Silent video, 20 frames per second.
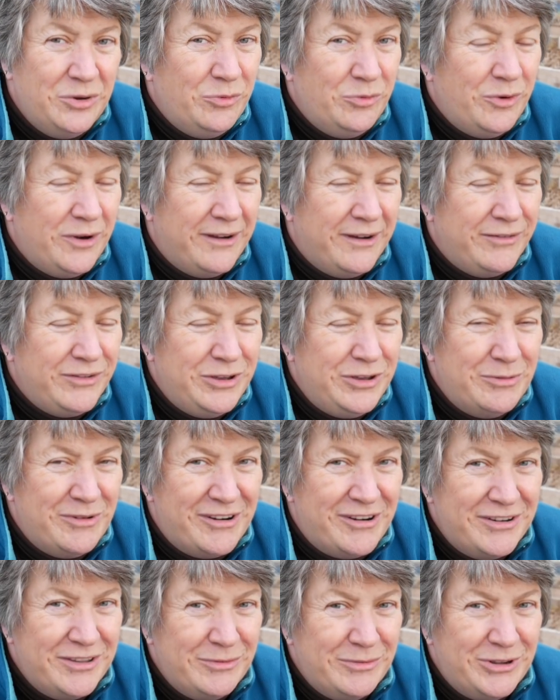wherever you
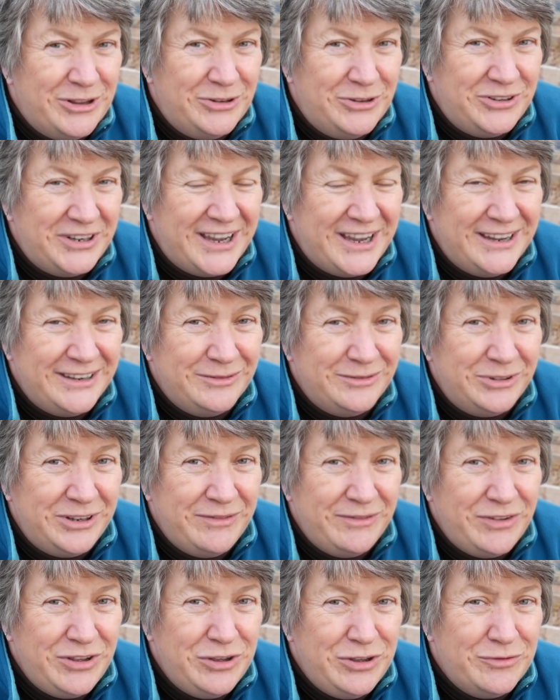are in the world, and
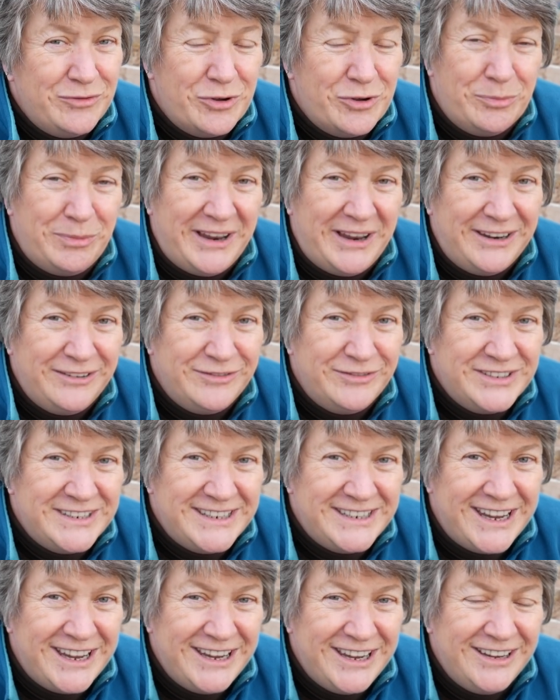whatever you've got planned for
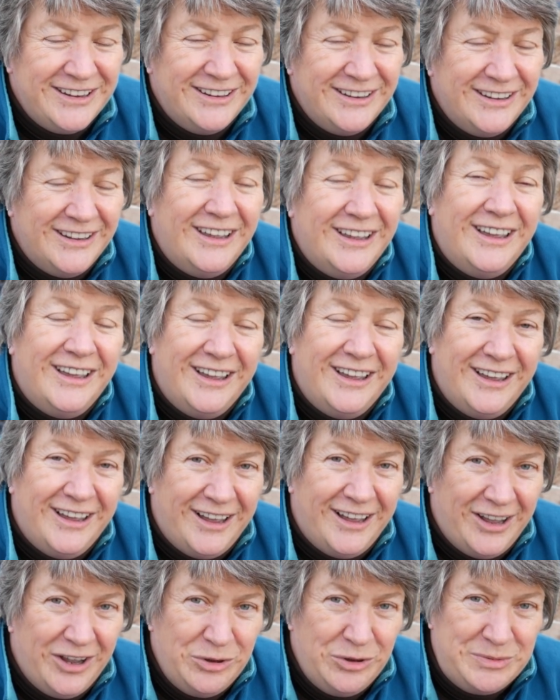today,
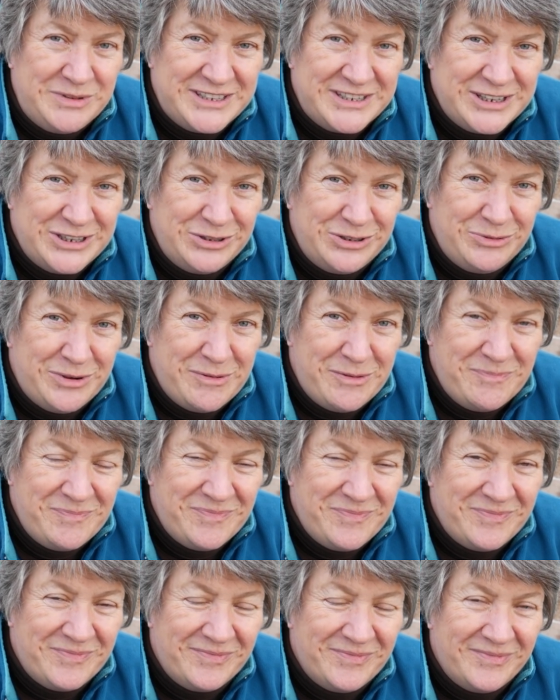I hope it's a good one.
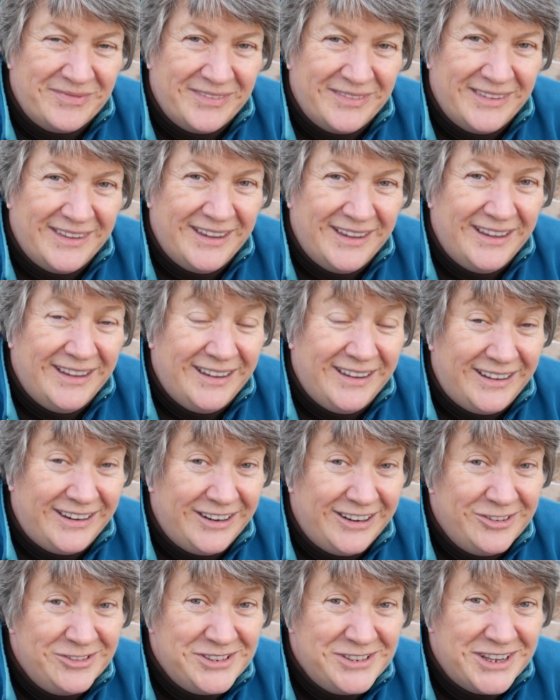
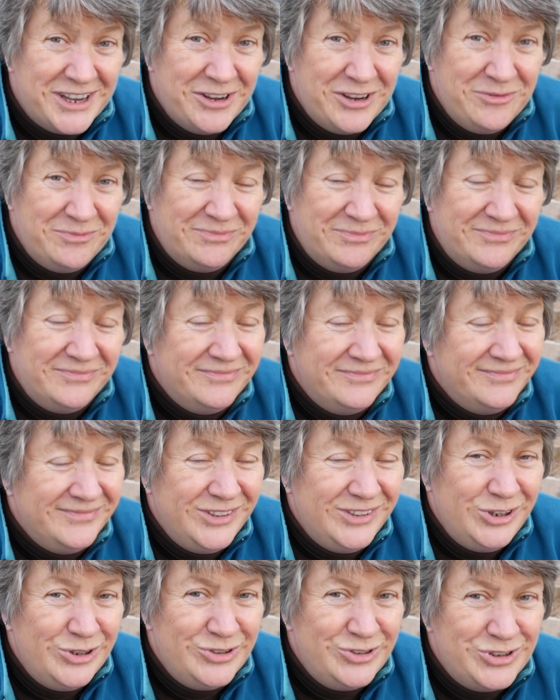And I also hope
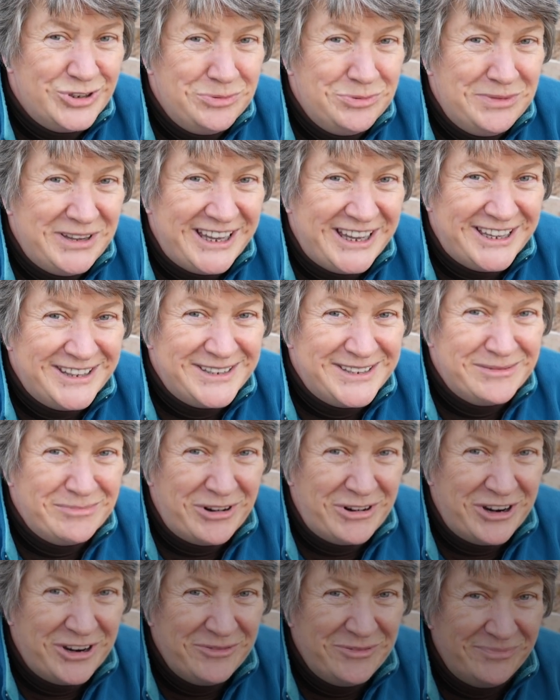you'll join me again
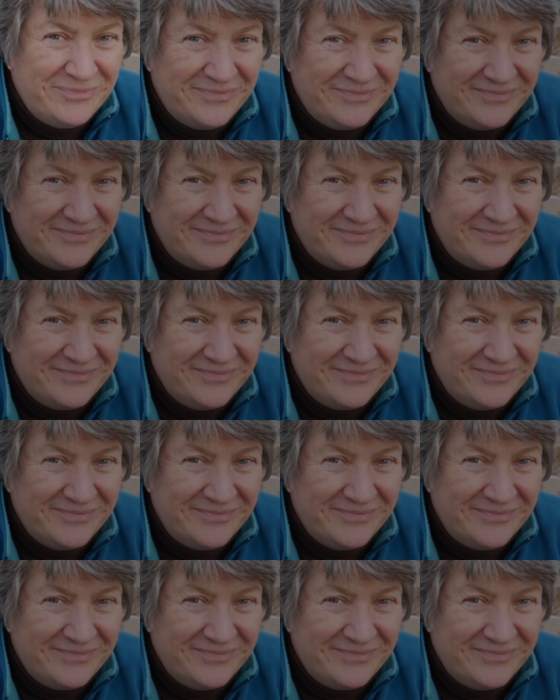tomorrow.